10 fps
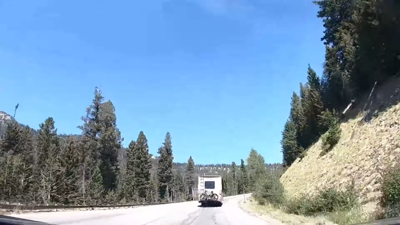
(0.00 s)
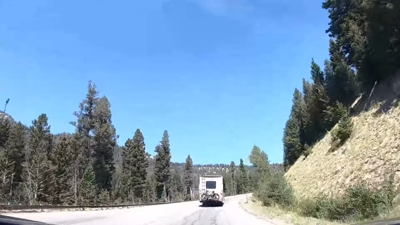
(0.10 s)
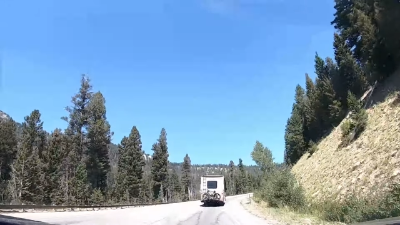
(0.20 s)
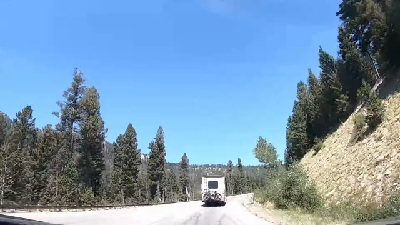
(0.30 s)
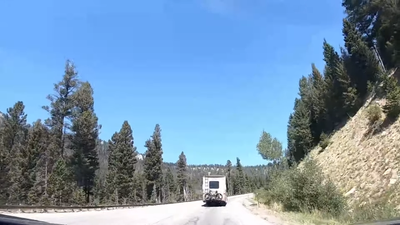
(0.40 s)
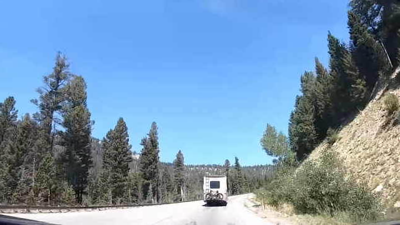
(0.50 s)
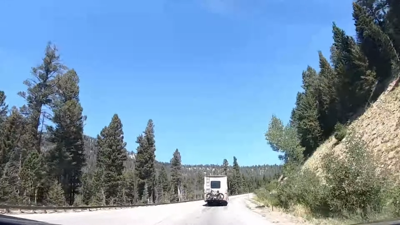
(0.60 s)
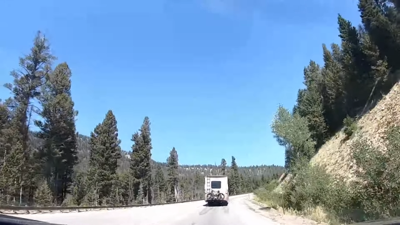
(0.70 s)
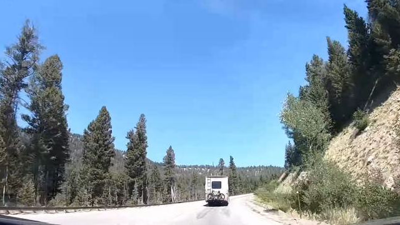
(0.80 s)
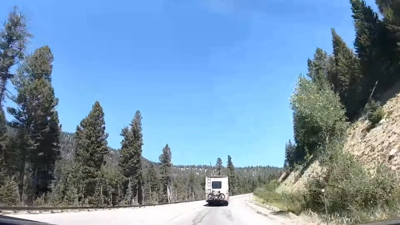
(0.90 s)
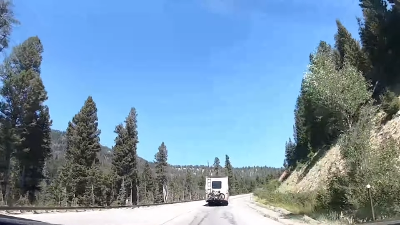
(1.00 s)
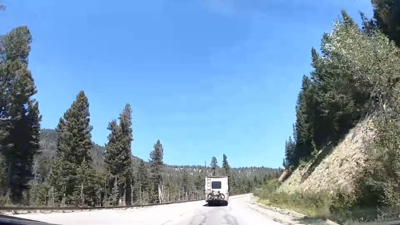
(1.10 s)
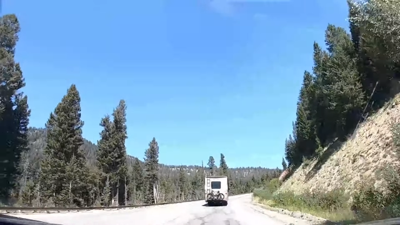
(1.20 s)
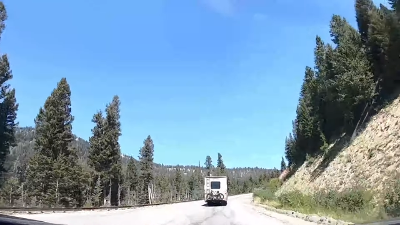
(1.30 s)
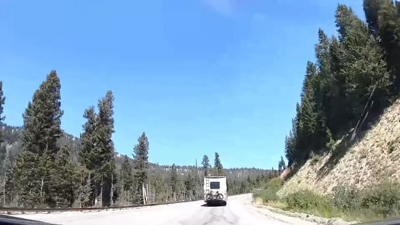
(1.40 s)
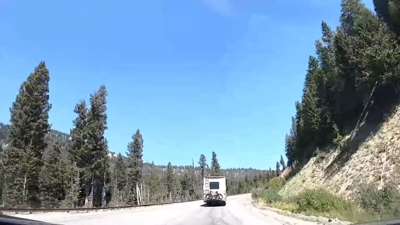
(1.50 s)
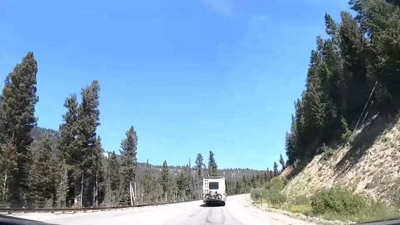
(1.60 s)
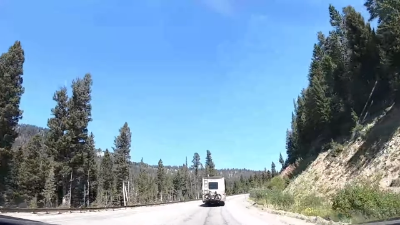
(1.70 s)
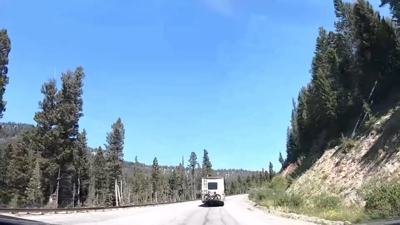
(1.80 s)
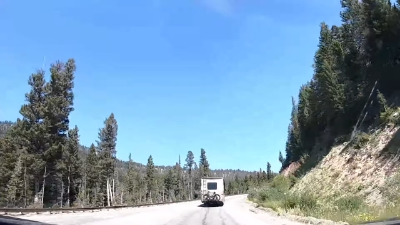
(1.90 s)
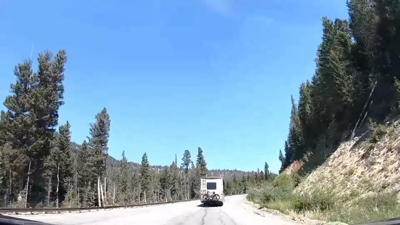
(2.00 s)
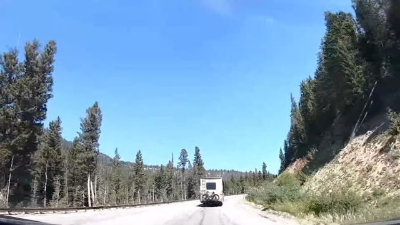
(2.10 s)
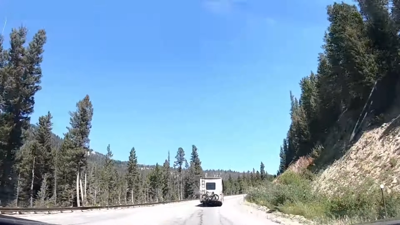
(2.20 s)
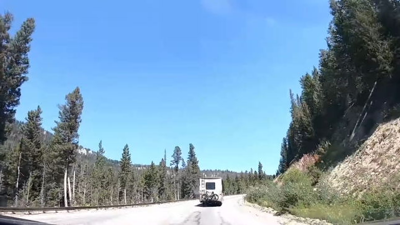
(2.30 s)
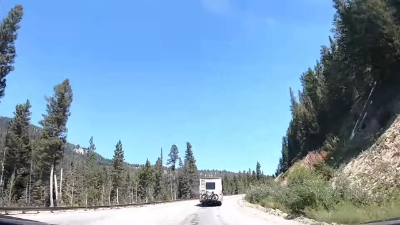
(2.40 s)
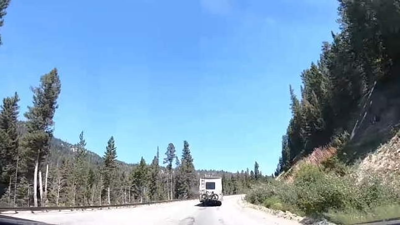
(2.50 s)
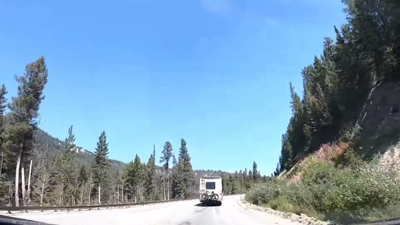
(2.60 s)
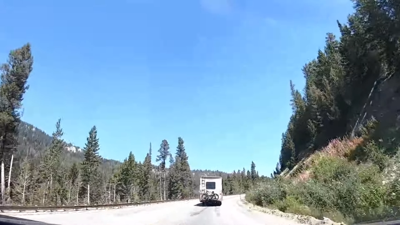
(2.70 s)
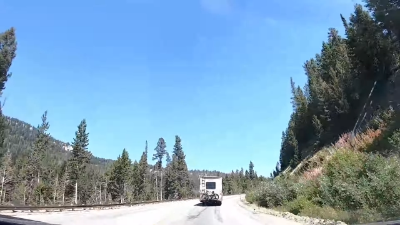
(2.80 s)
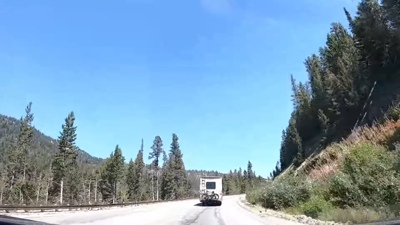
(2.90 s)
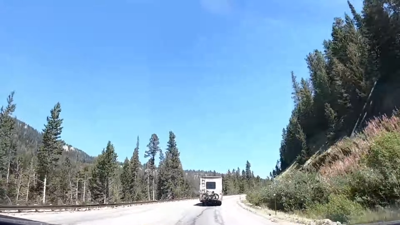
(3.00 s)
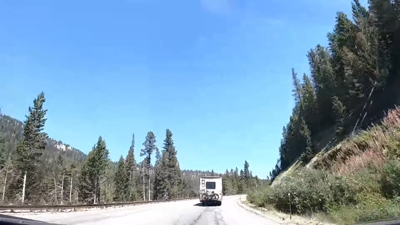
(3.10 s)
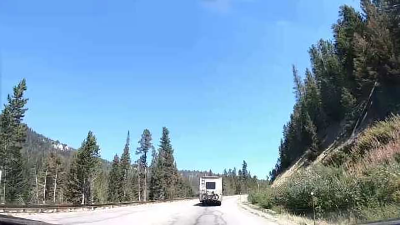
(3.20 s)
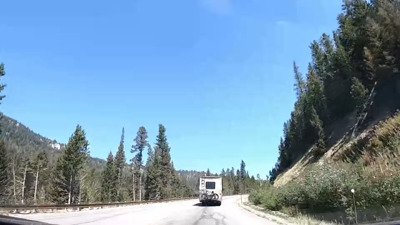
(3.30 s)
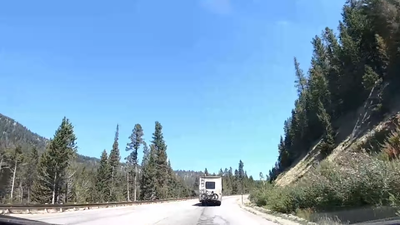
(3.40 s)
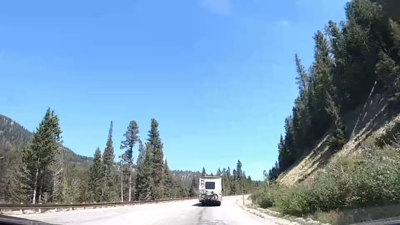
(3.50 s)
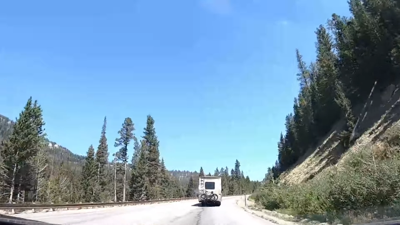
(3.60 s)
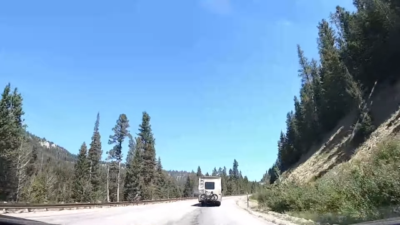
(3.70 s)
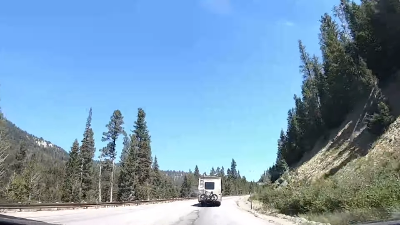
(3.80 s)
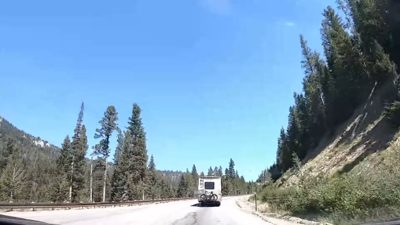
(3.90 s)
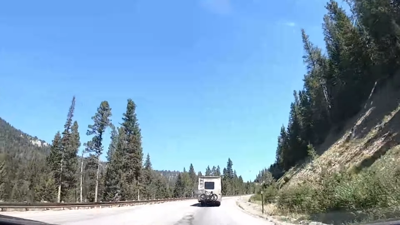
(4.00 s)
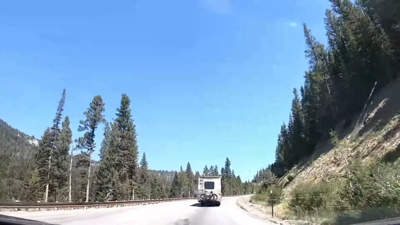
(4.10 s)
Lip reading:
[unreadable: no face in view]